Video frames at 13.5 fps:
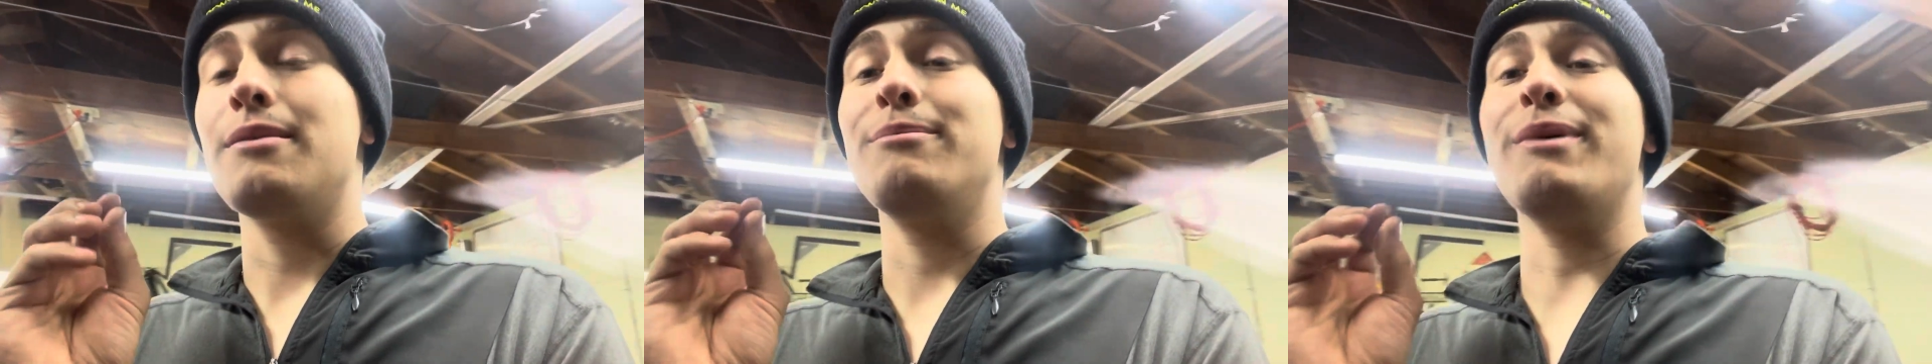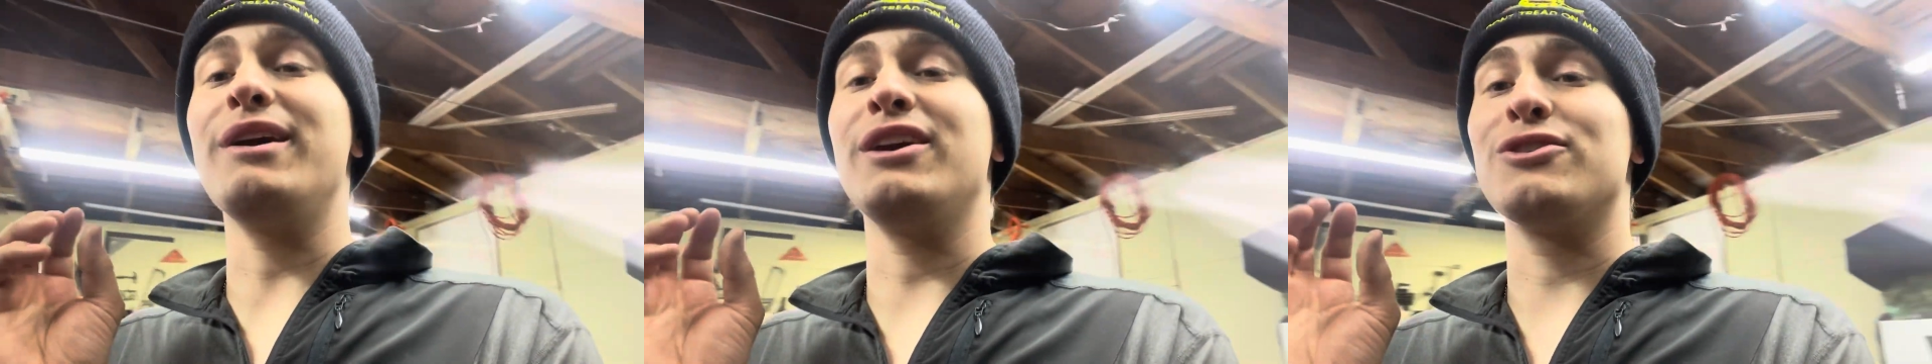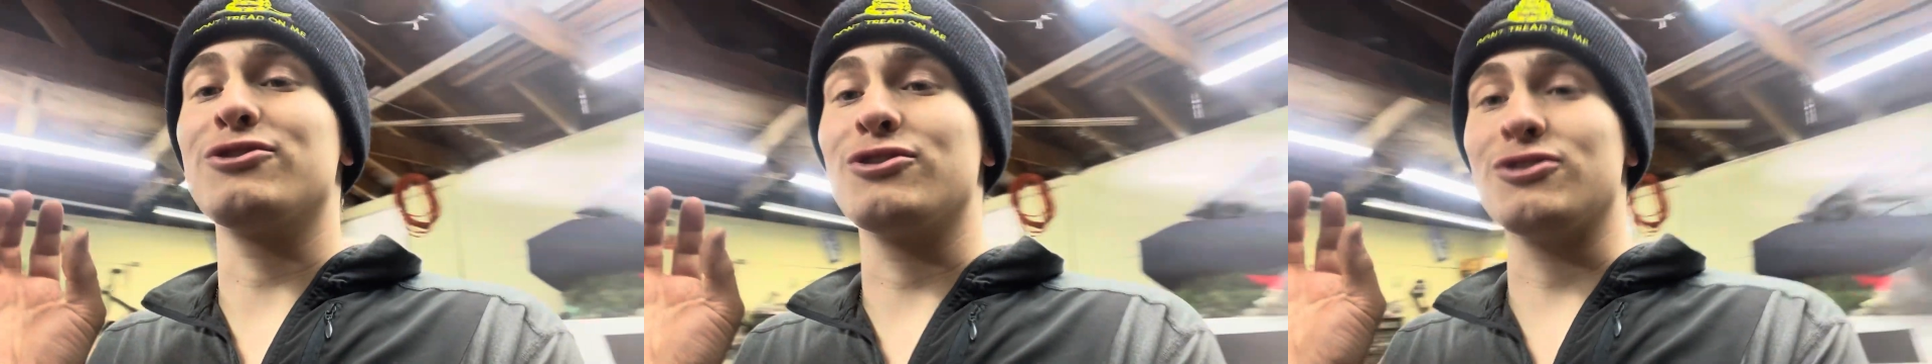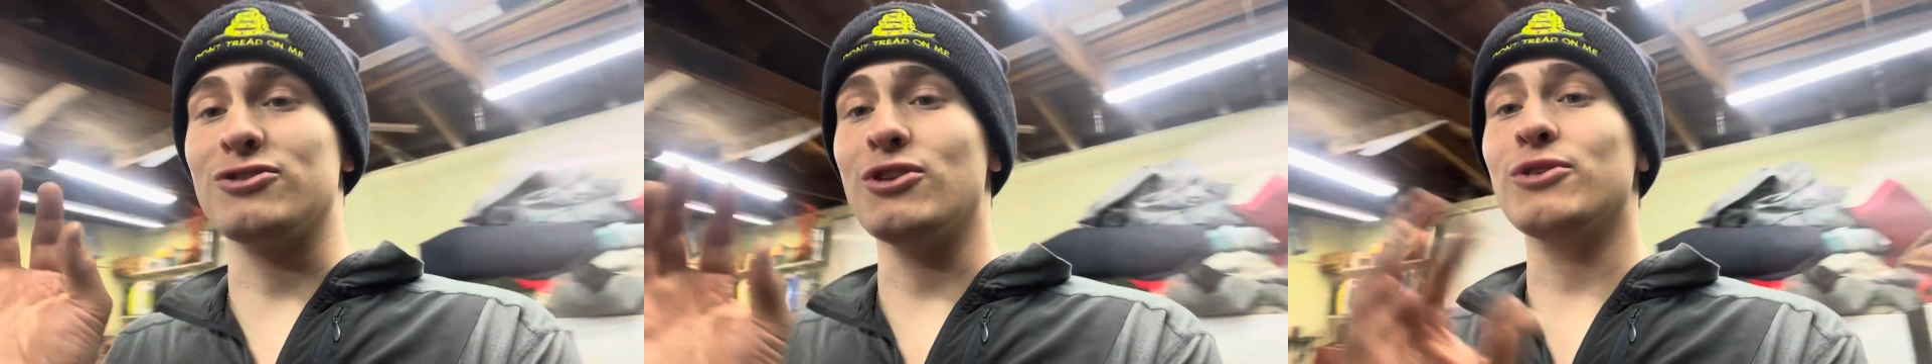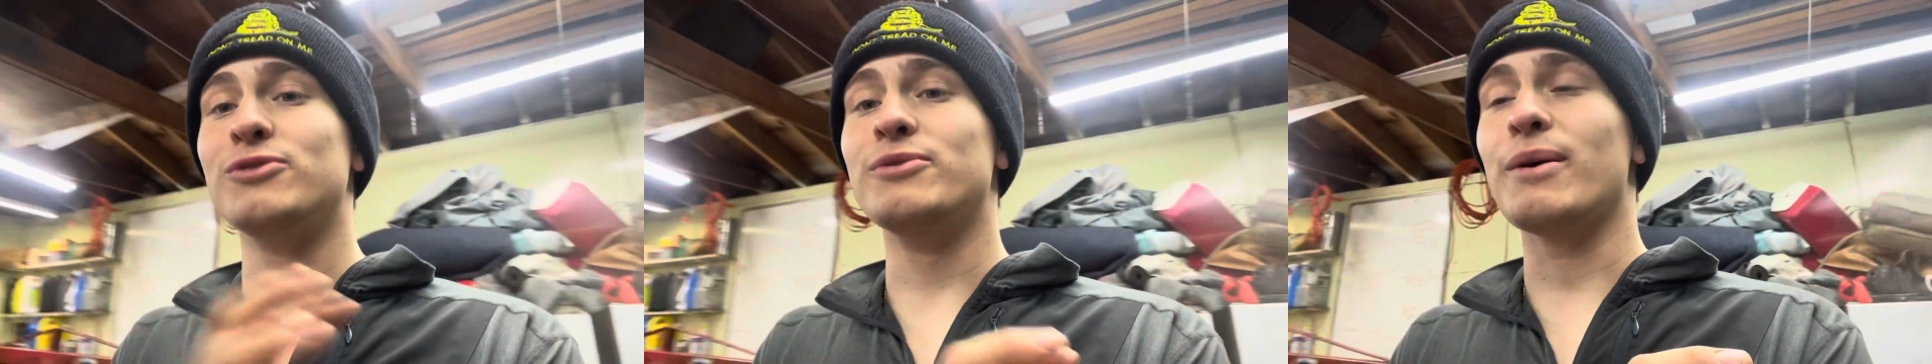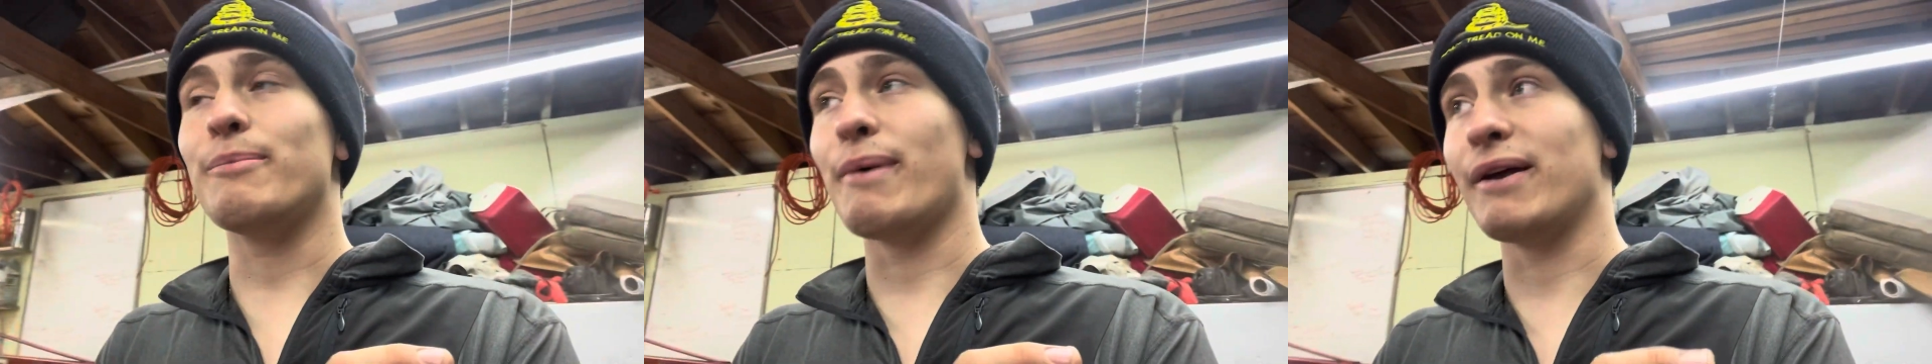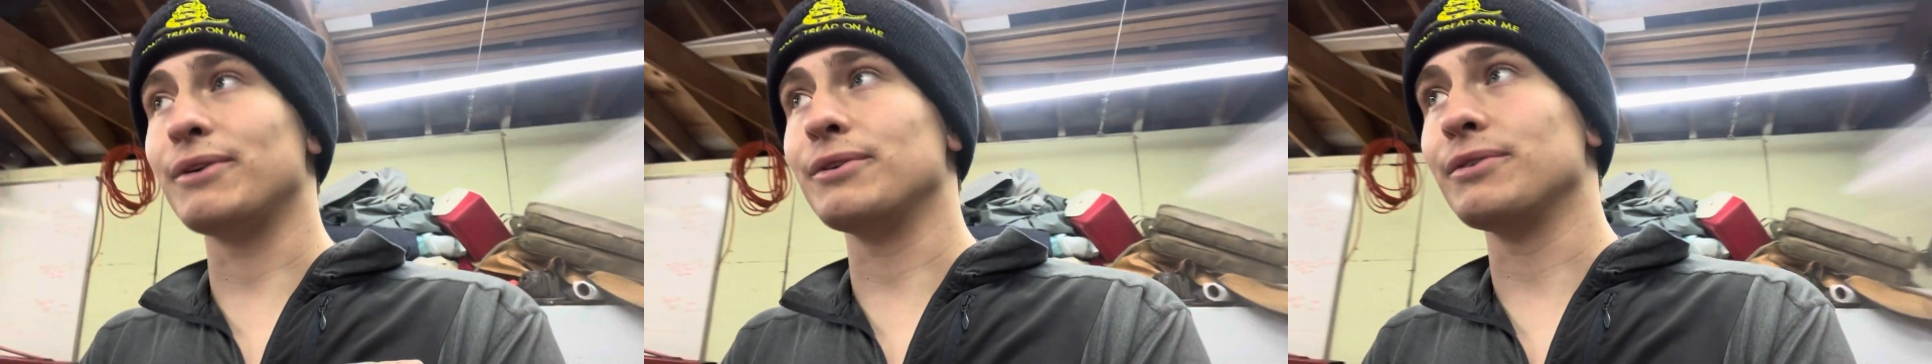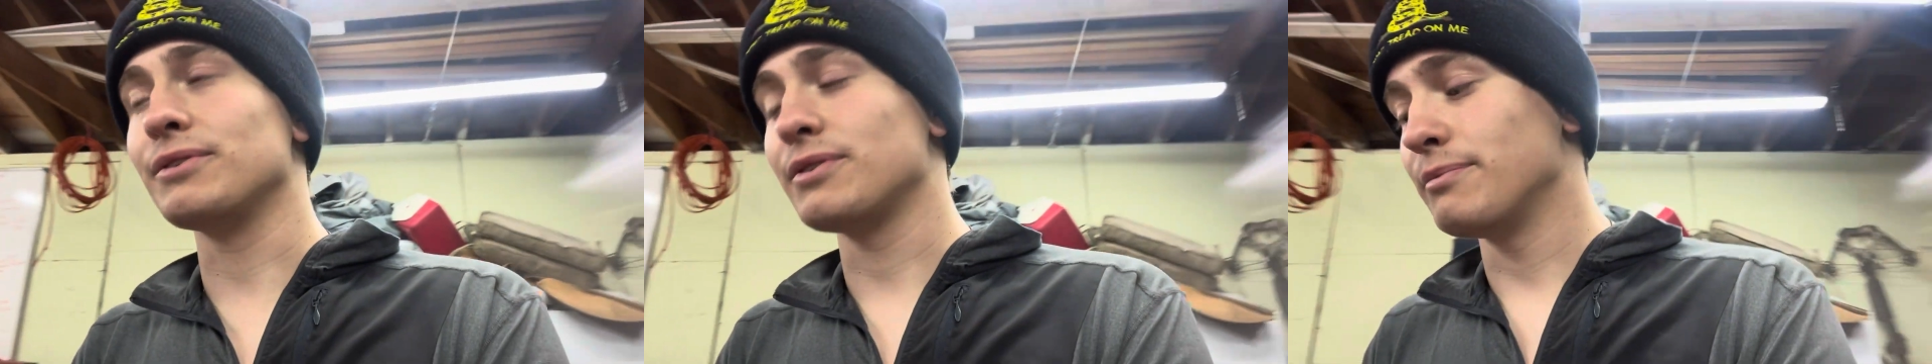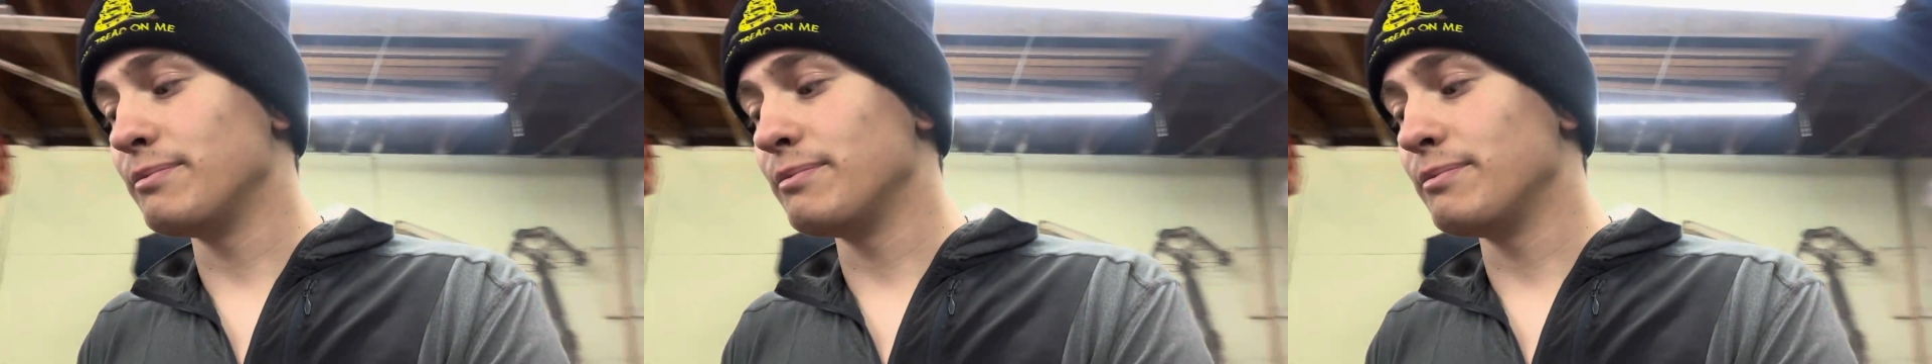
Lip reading: making sure there's no metal